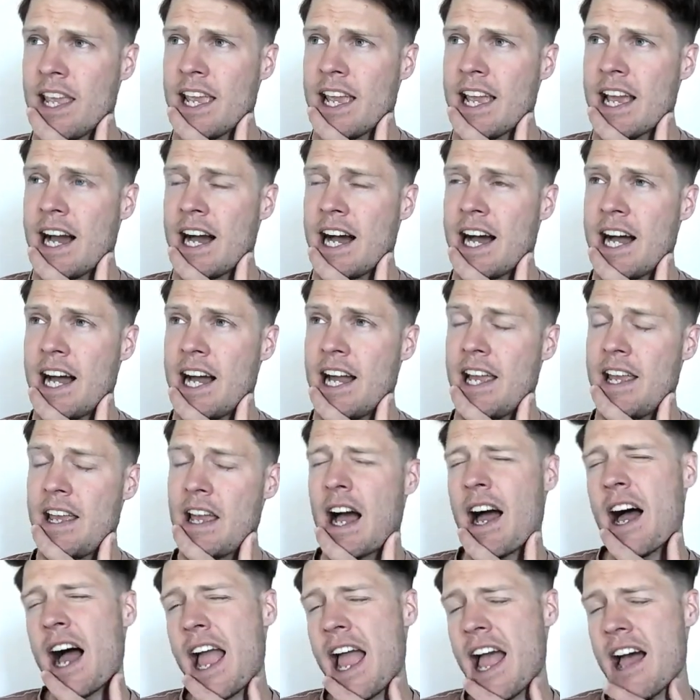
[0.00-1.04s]
I
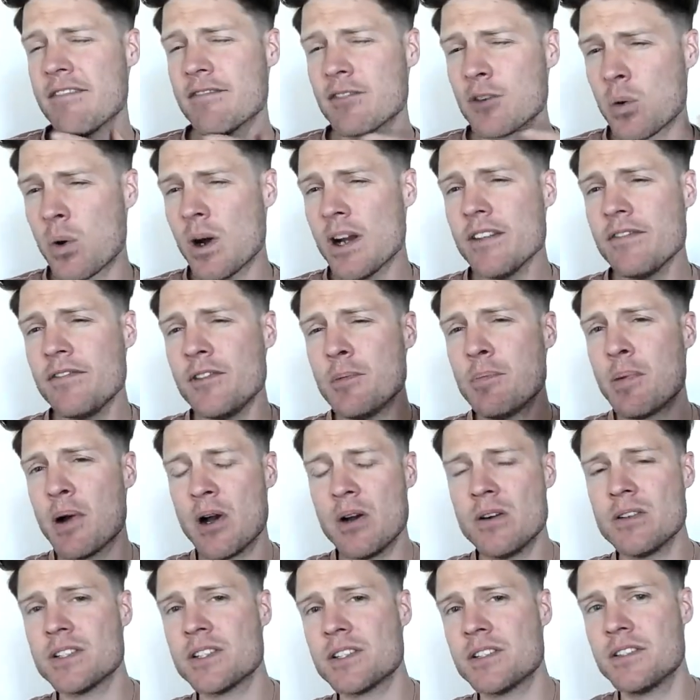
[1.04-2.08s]
have quite a few
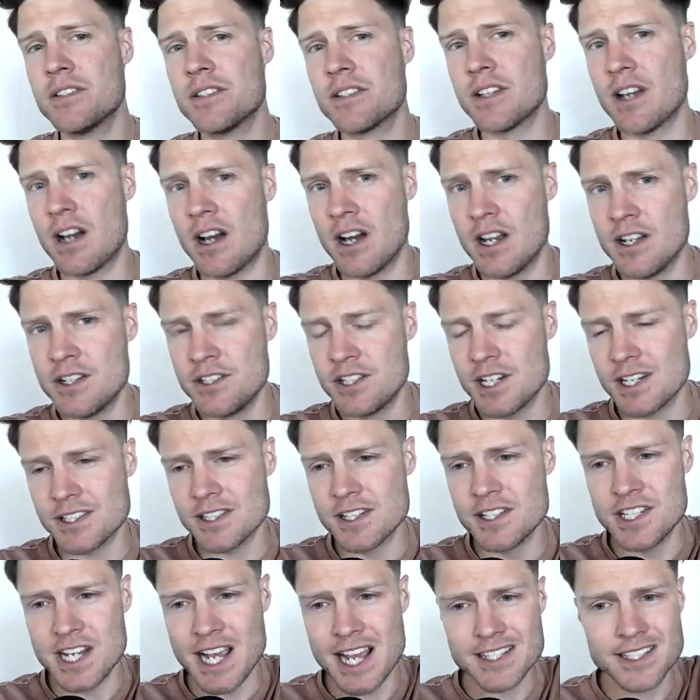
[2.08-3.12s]
posts on
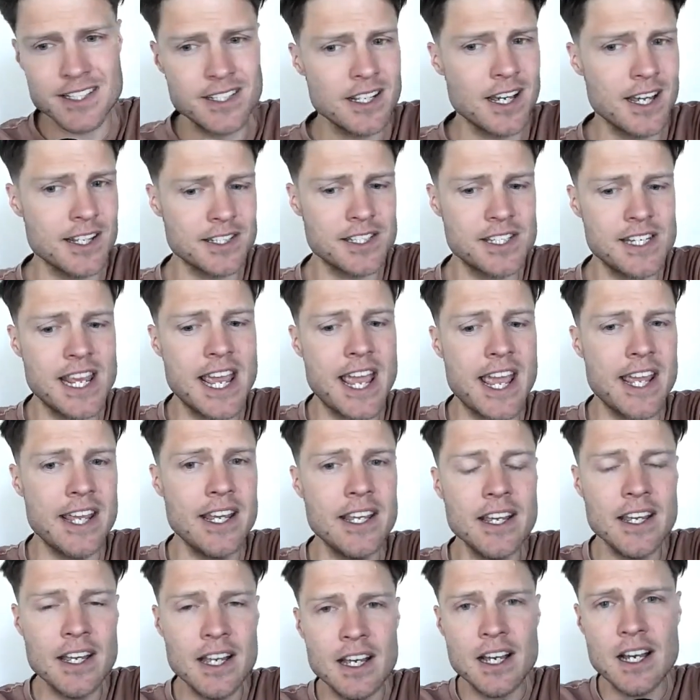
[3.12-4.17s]
JustinJackson.ca
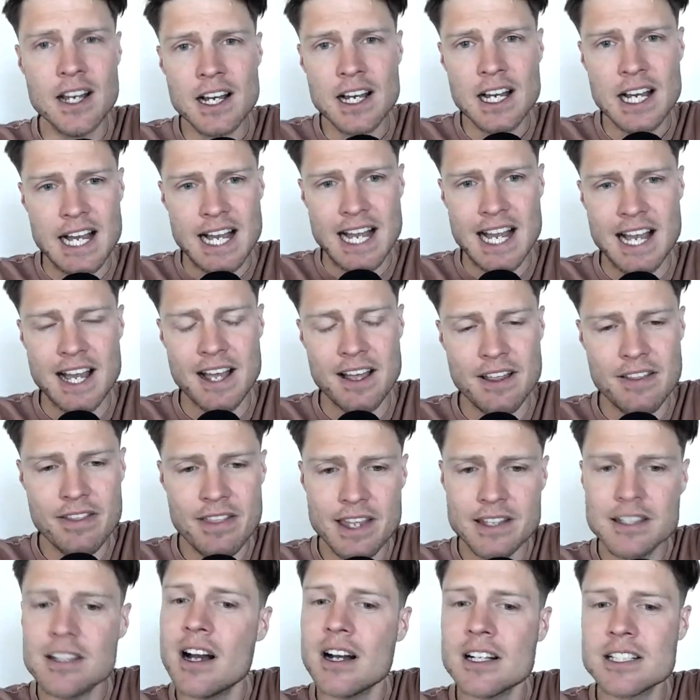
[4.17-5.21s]
that
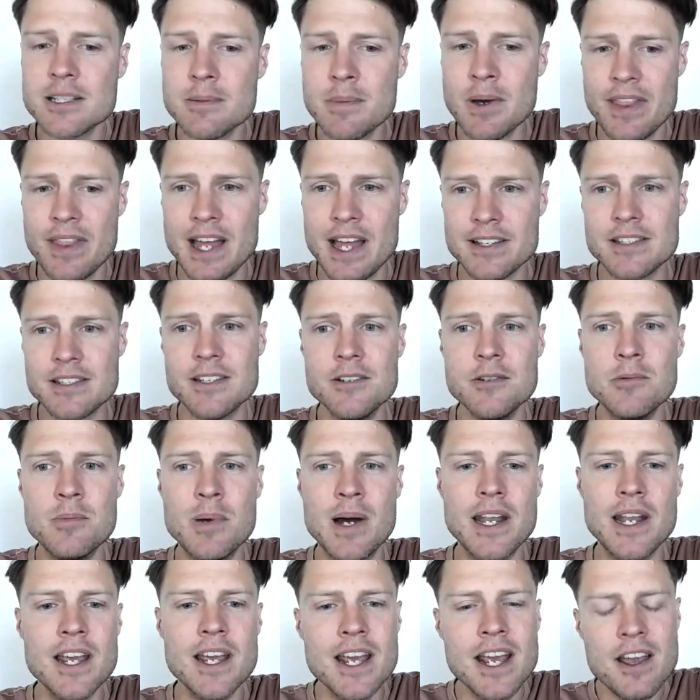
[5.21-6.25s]
talks about that too. But
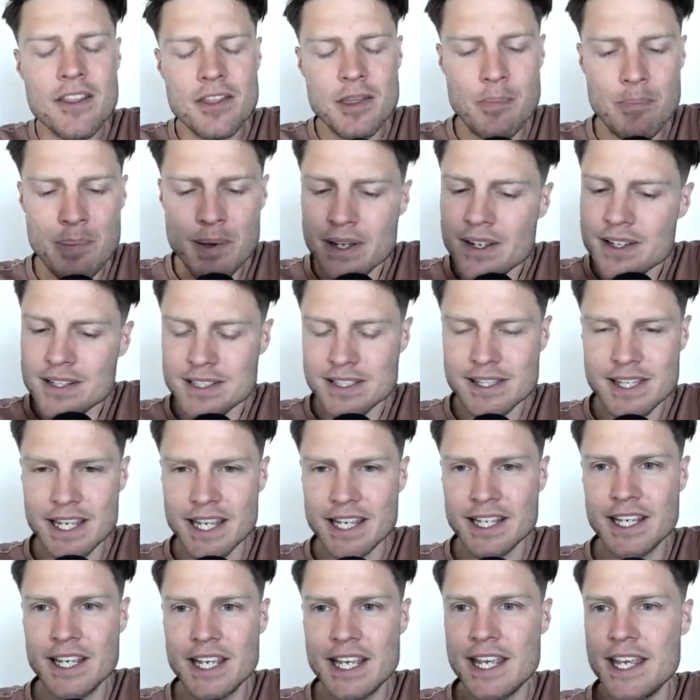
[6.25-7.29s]
the biggest
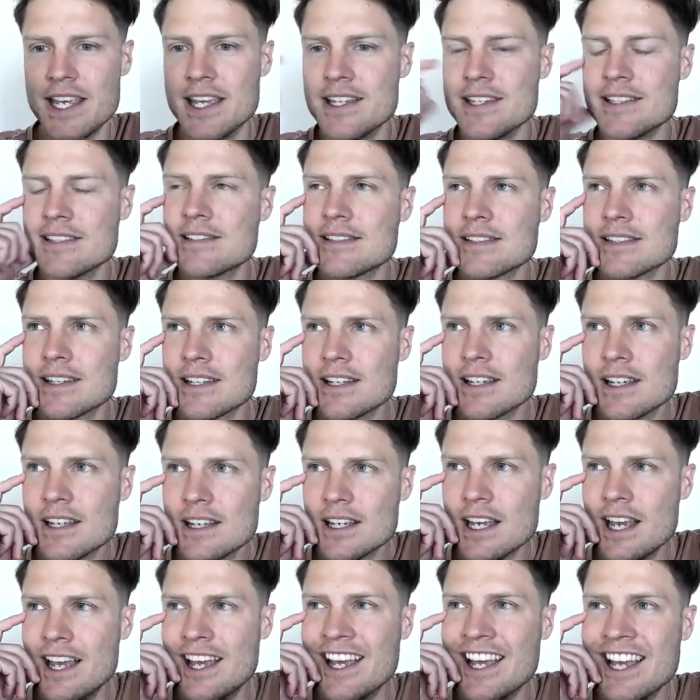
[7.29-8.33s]
thing is
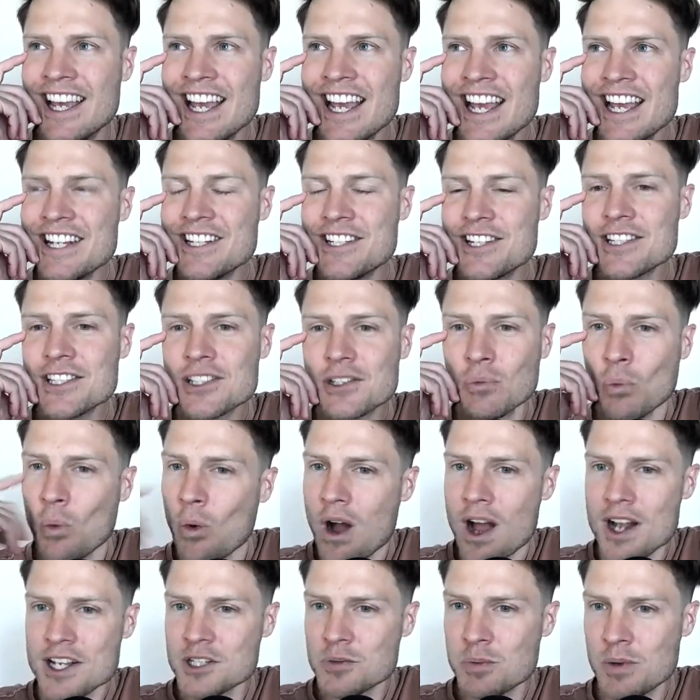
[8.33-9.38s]
just
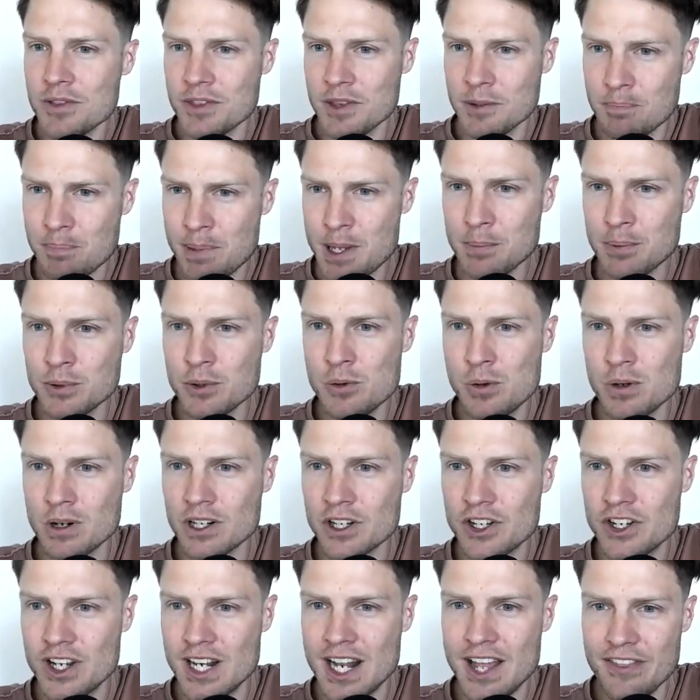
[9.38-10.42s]
watch what the people who are
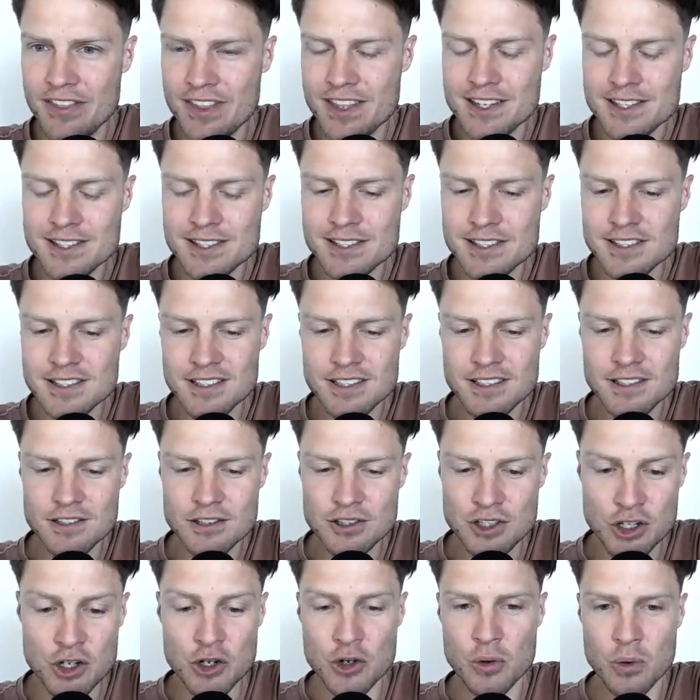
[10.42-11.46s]
good at this
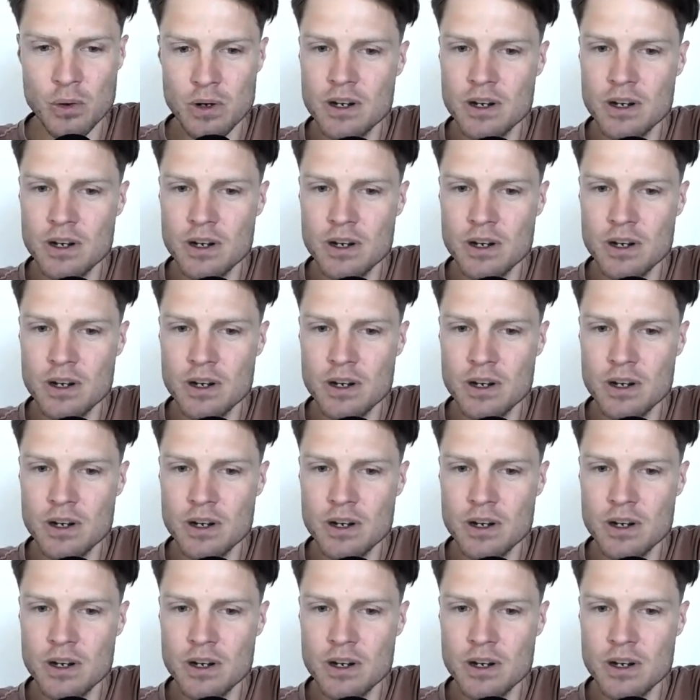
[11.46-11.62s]
do.